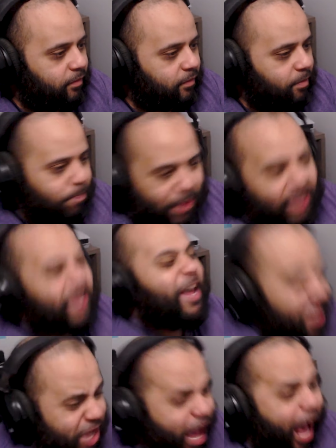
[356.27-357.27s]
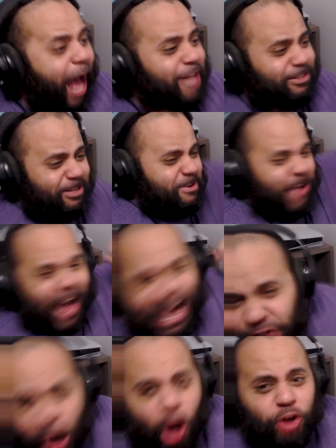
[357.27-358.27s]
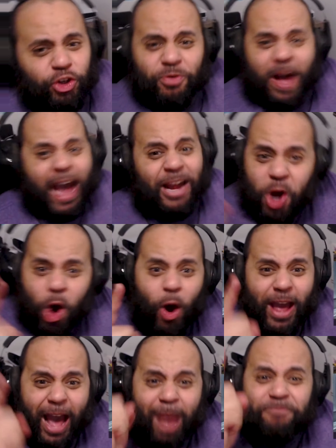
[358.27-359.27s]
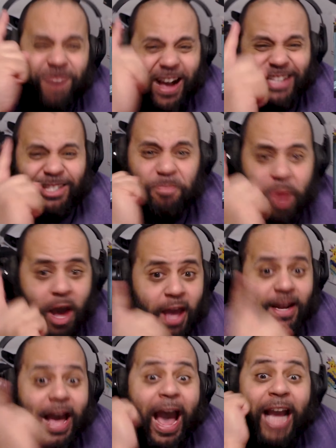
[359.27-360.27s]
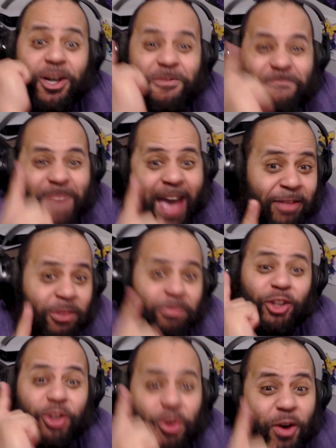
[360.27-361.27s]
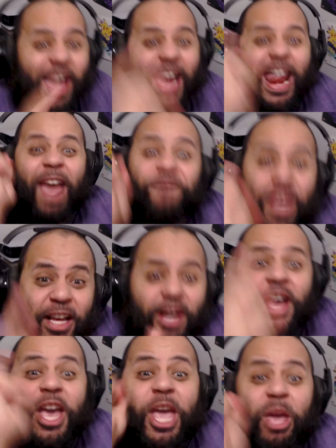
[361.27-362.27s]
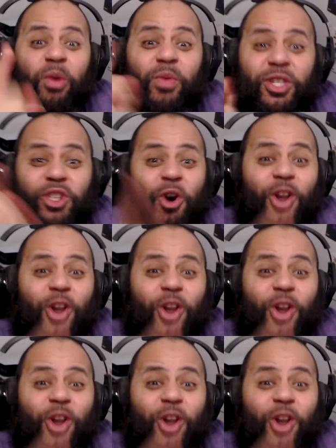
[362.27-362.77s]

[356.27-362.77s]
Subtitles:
Beep. Yes! I told you! I knew it! I pressed the button, I commanded him to do it, and I figured he was going